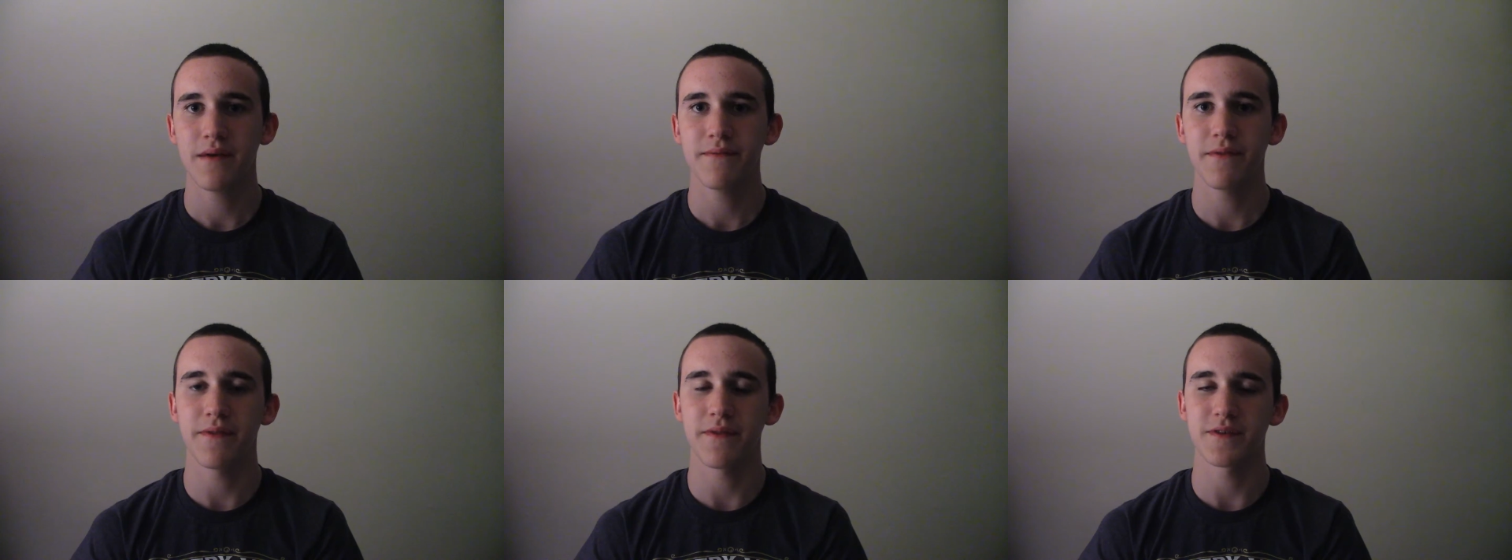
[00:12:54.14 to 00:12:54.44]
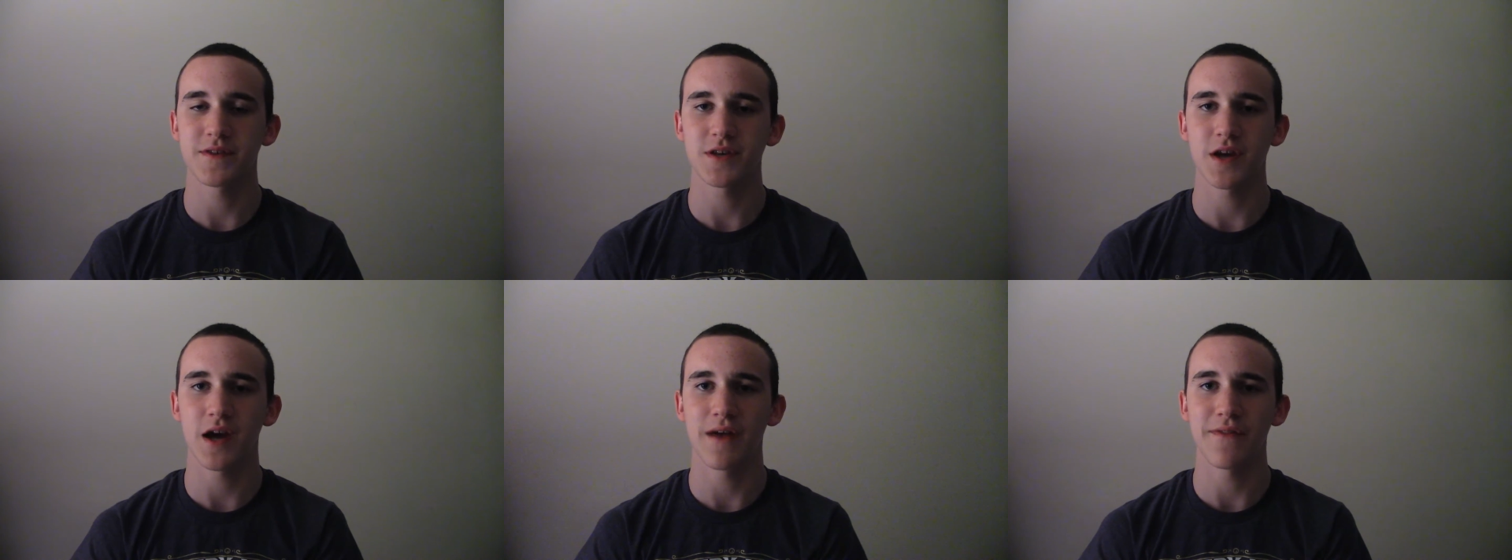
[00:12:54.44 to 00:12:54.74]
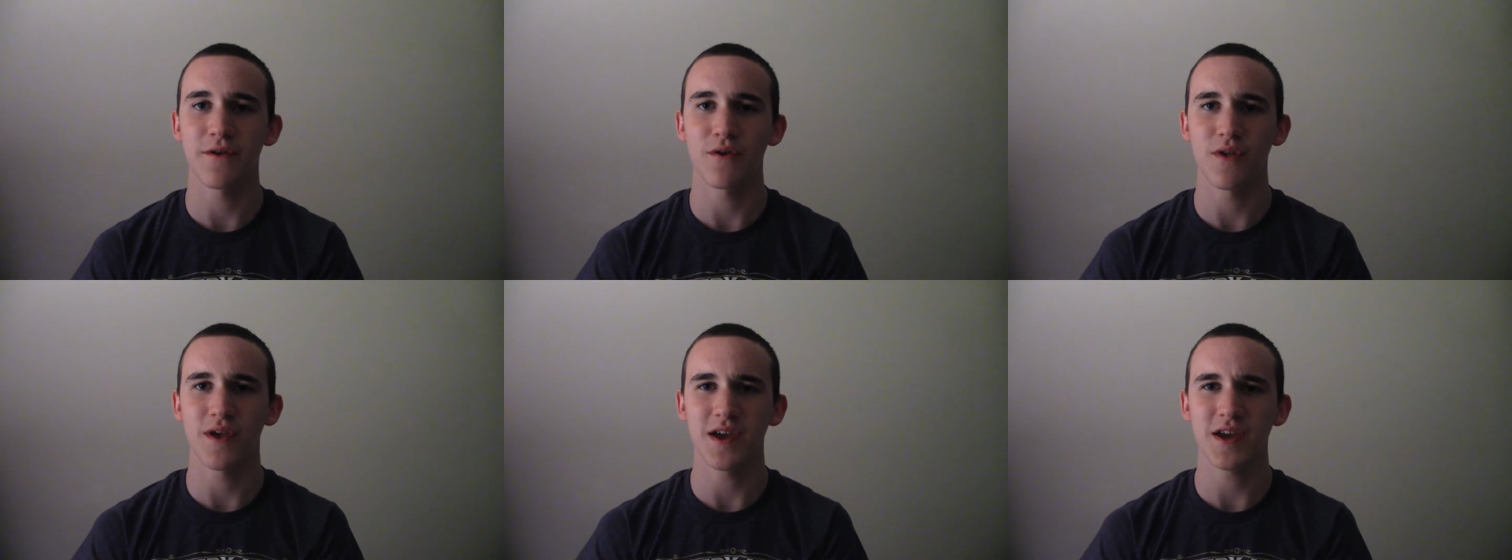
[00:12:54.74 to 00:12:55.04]
and they saw it,
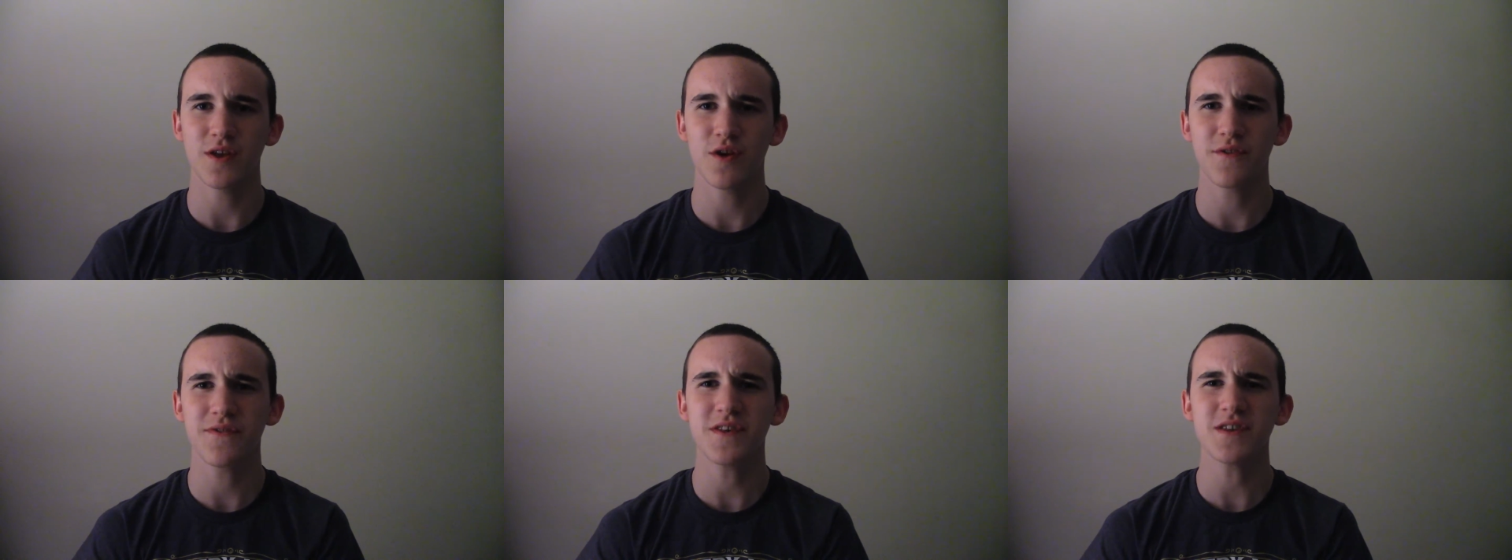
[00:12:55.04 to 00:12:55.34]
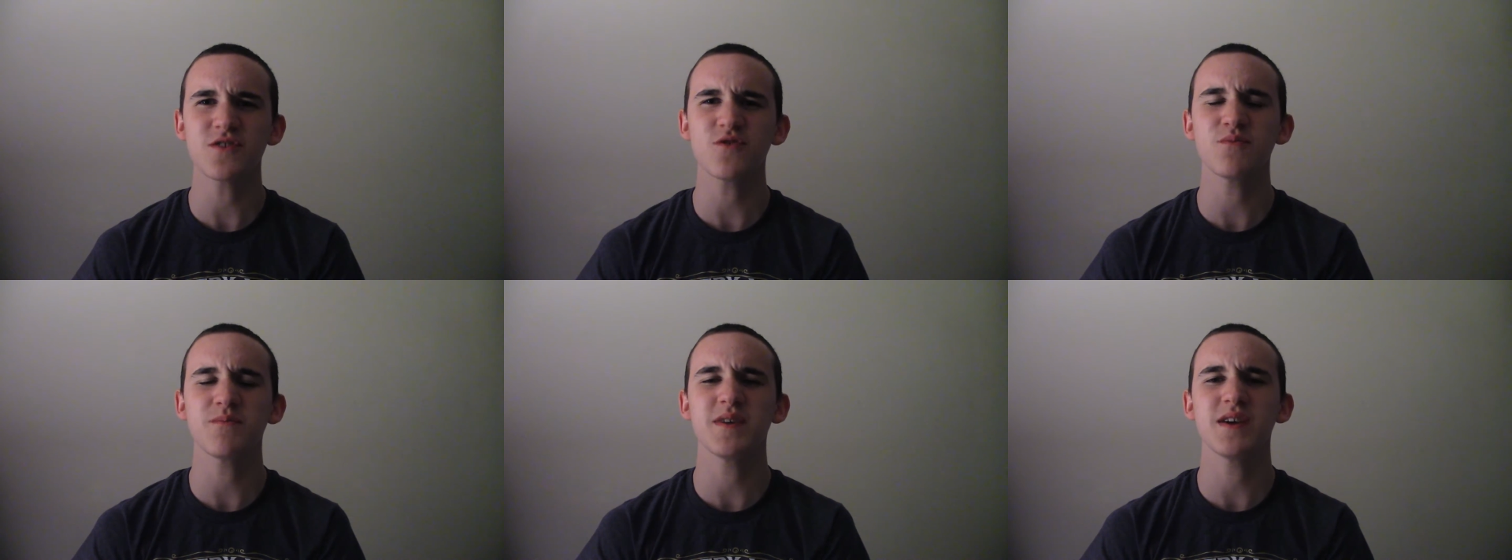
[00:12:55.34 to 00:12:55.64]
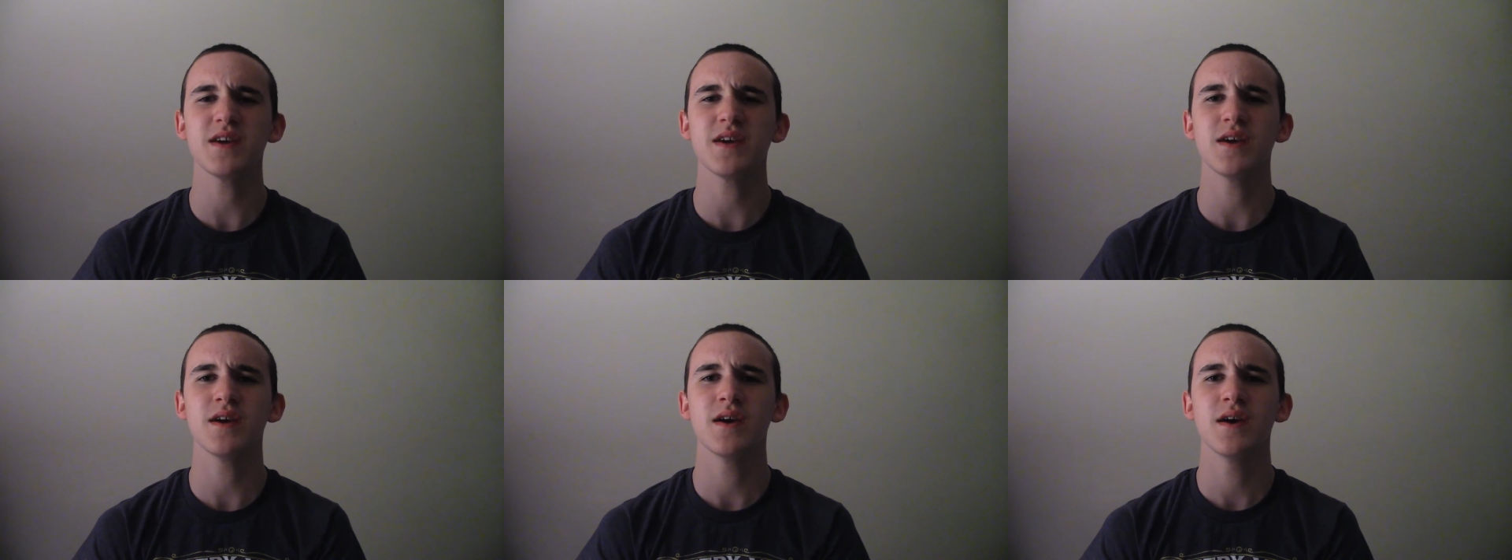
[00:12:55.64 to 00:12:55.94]
they're like, you know, this would
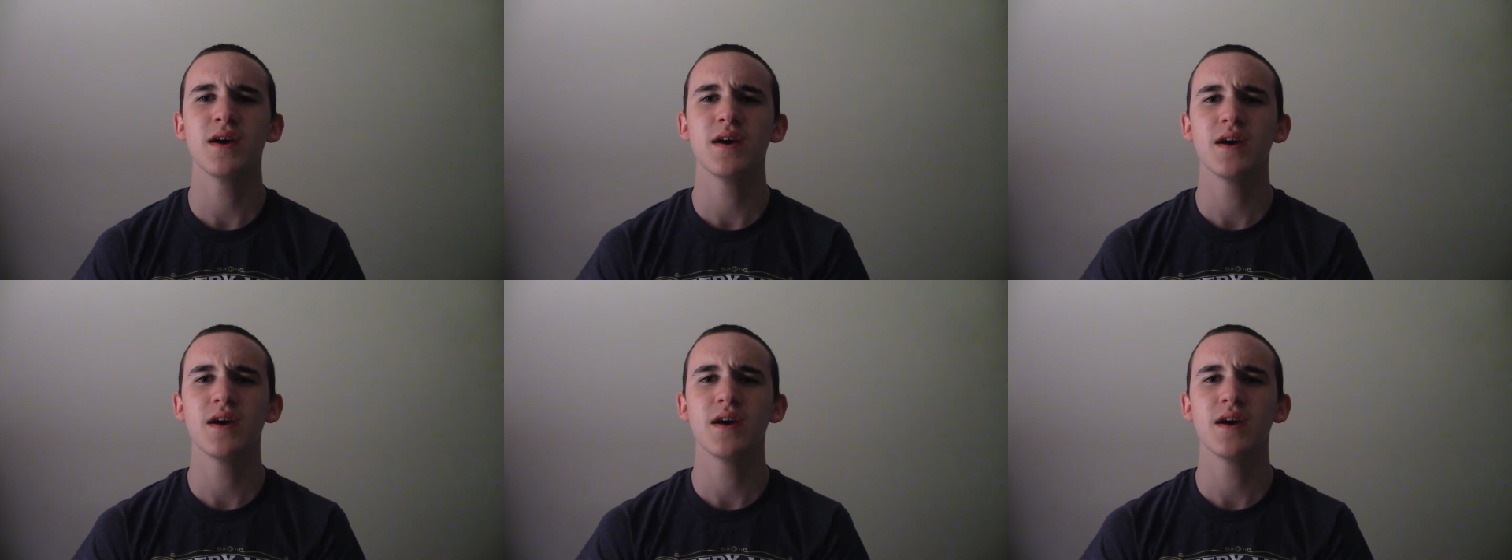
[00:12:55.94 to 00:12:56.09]
be